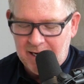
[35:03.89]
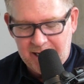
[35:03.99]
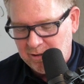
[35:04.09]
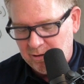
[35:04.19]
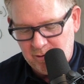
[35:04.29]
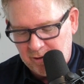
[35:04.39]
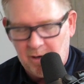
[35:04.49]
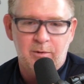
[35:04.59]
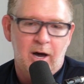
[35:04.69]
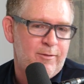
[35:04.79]
I do,
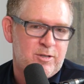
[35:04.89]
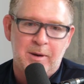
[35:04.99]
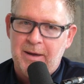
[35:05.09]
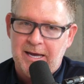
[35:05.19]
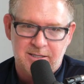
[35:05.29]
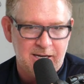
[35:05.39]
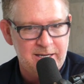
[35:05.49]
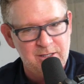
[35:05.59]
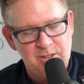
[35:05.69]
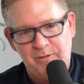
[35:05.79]
you know, obviously my past
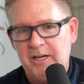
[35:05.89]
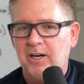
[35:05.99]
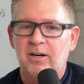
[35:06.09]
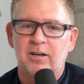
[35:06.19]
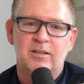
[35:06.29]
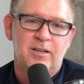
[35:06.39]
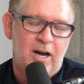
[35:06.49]
clients in Sphere,